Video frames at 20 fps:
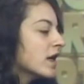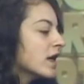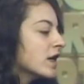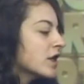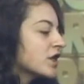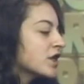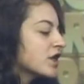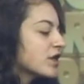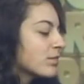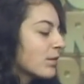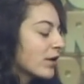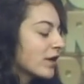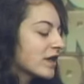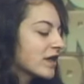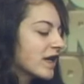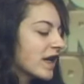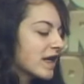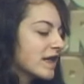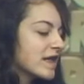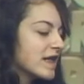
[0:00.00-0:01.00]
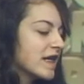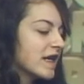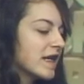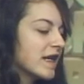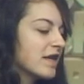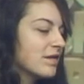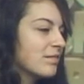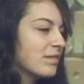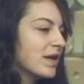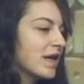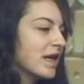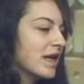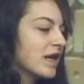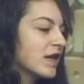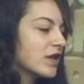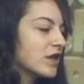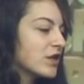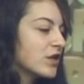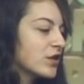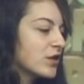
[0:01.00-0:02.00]
she sparked an idea in me
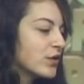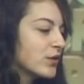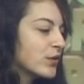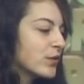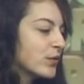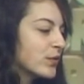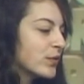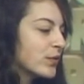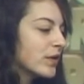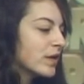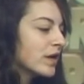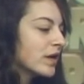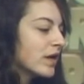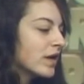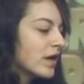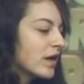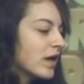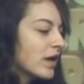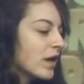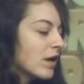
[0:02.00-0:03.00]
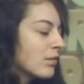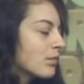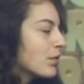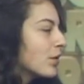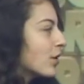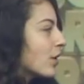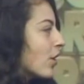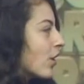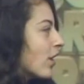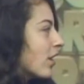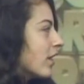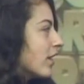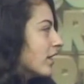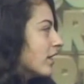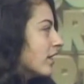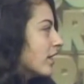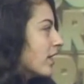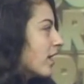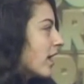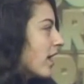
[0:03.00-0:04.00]
to put
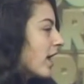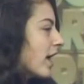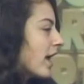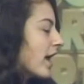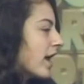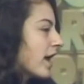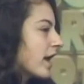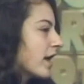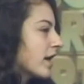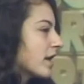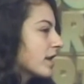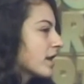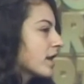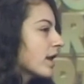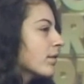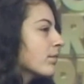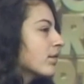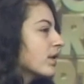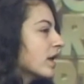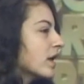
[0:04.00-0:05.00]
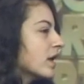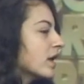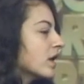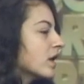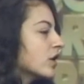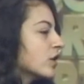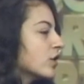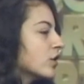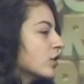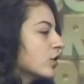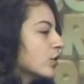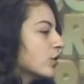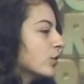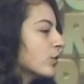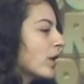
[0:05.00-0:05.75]
on a something to